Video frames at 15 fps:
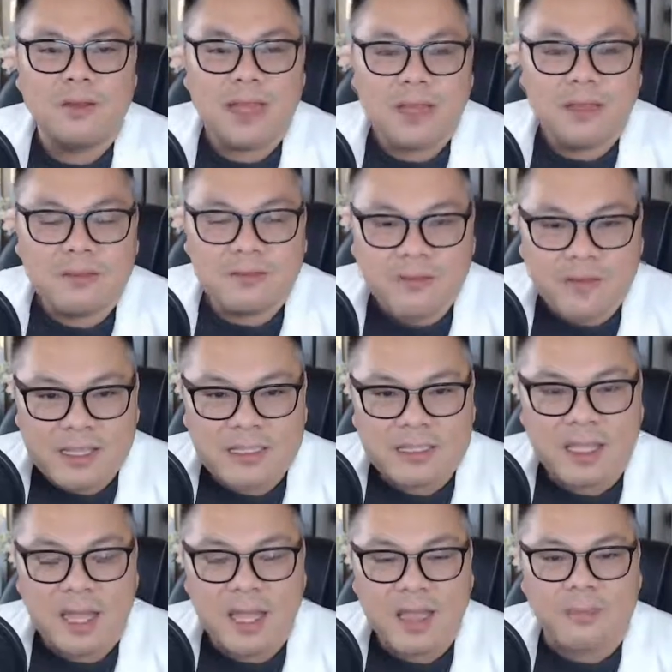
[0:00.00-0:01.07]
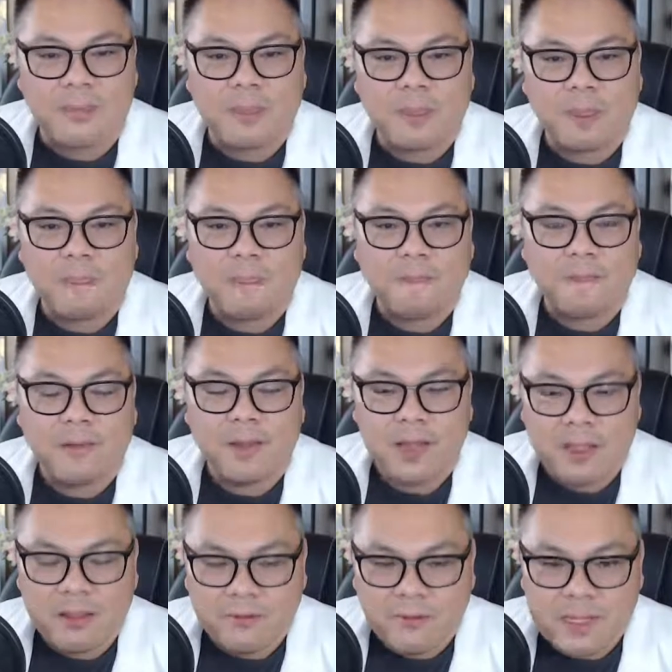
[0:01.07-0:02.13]
You got to invest time. You
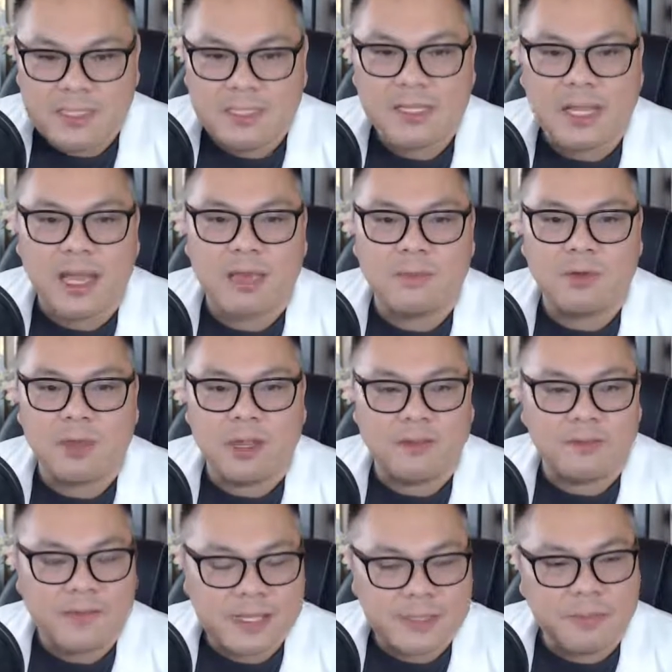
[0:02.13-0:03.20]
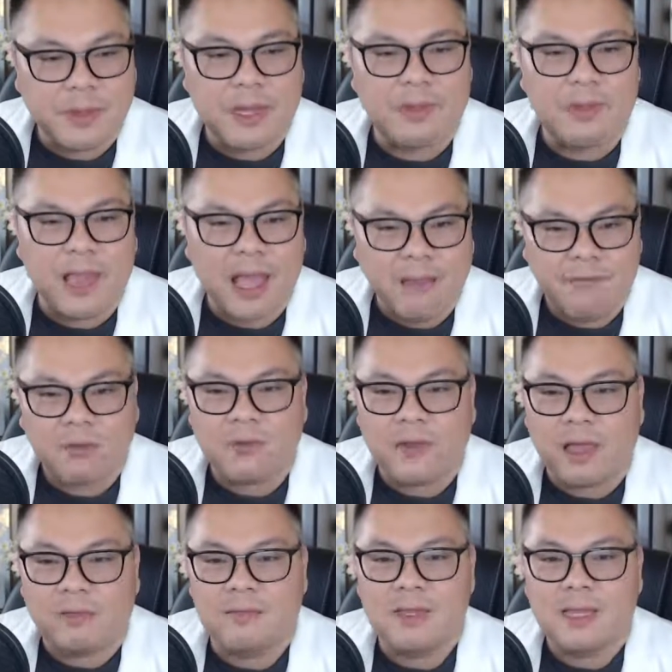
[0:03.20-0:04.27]
got to invest time. You got to invest money. You have
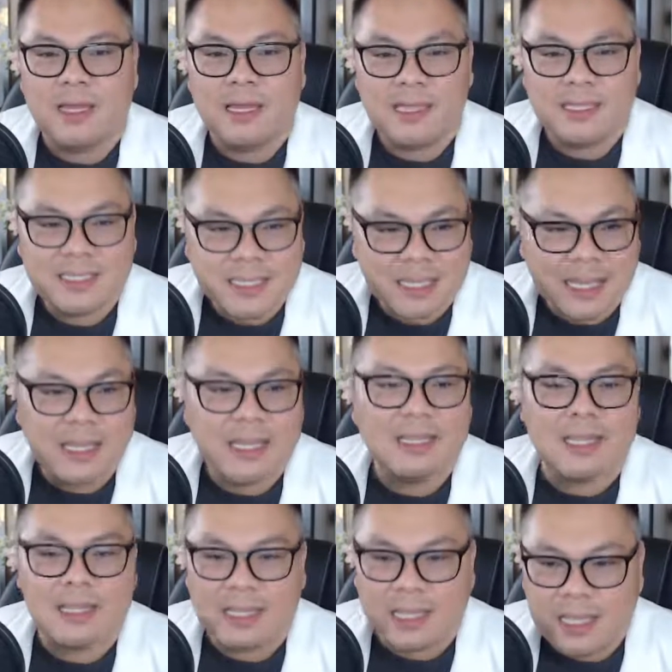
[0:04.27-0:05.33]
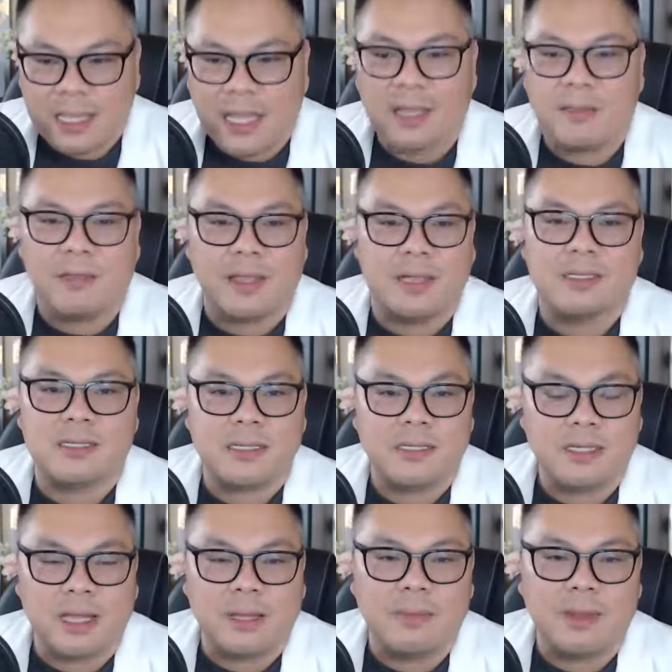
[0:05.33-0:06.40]
to have skin in the game, ladies
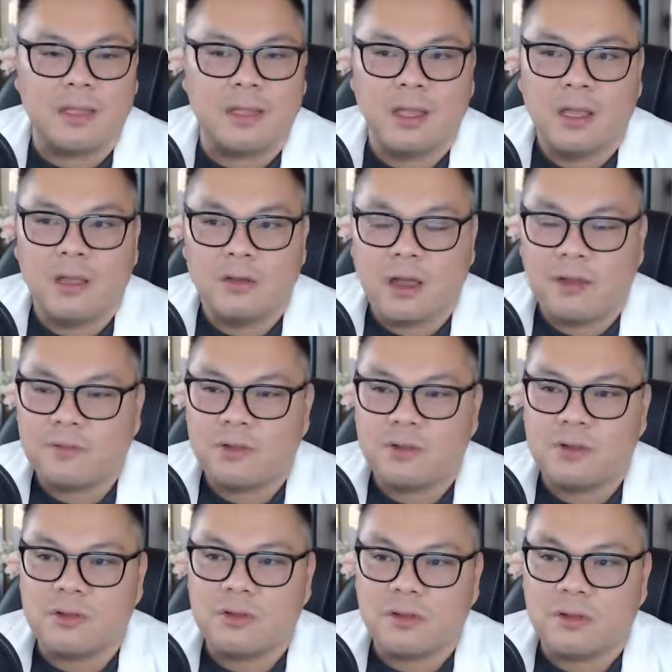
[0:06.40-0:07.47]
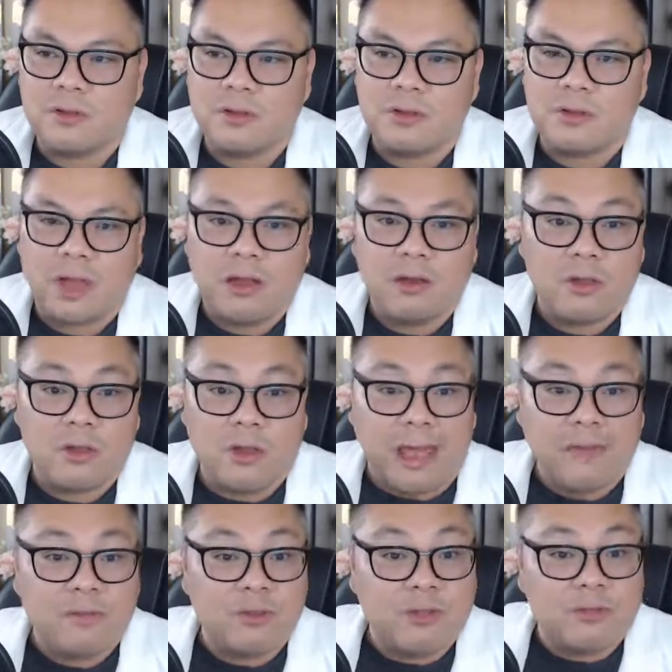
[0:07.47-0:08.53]
and gentlemen. You
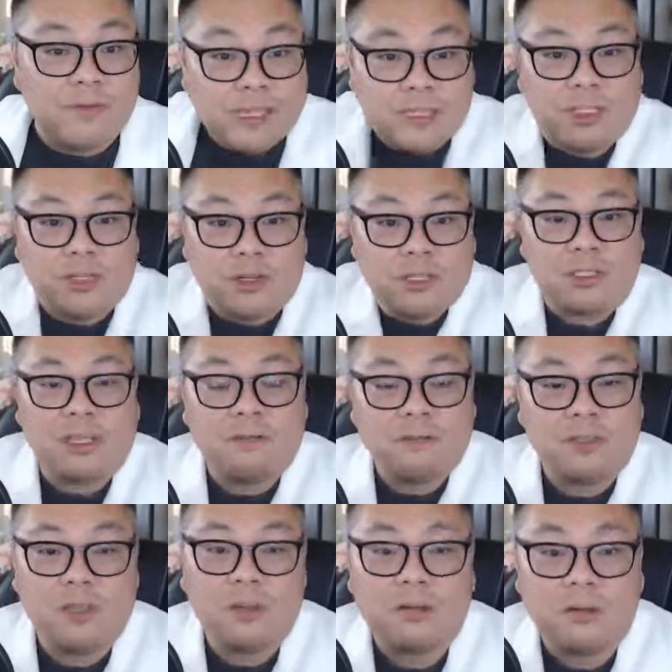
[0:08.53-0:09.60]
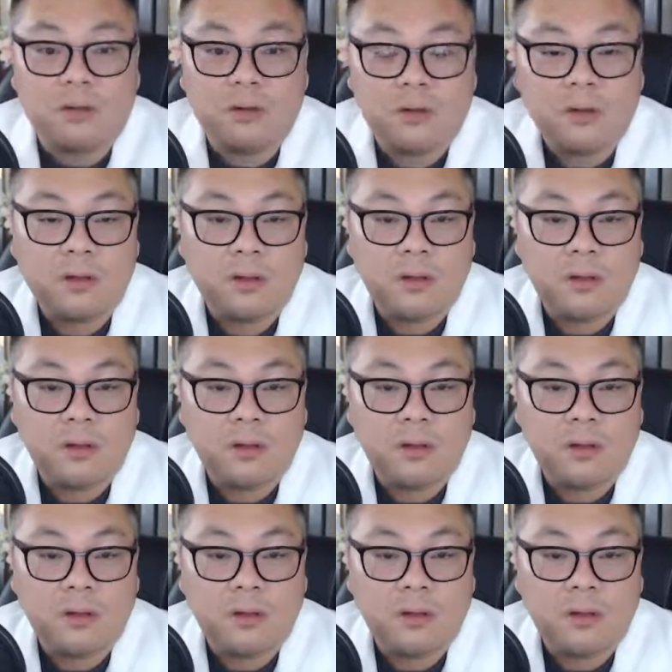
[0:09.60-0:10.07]
have to invest in yourself too.